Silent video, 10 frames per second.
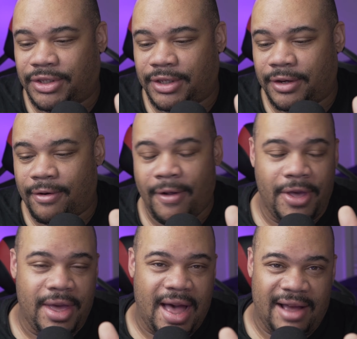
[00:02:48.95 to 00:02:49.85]
So
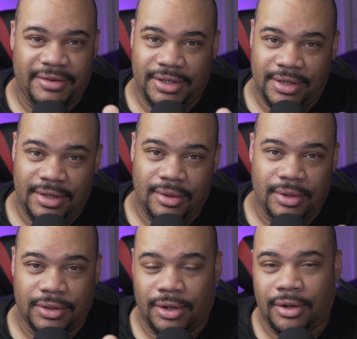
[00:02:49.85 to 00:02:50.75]
obviously you
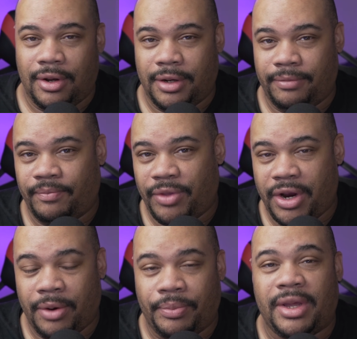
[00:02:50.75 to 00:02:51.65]
can turn on
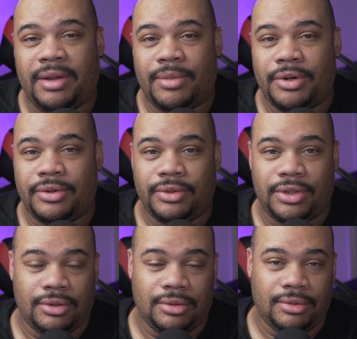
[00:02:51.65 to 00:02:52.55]
airplane mode
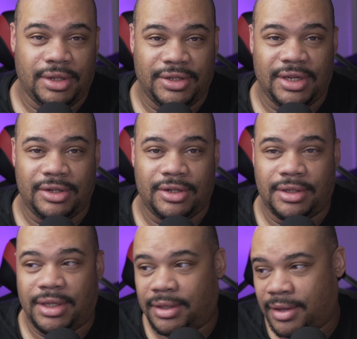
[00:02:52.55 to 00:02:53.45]
to
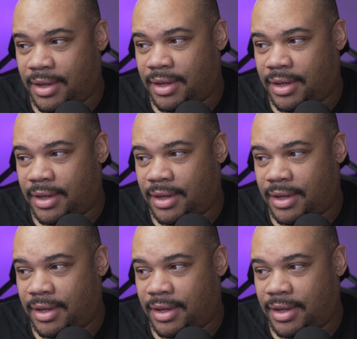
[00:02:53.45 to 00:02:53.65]
essentially,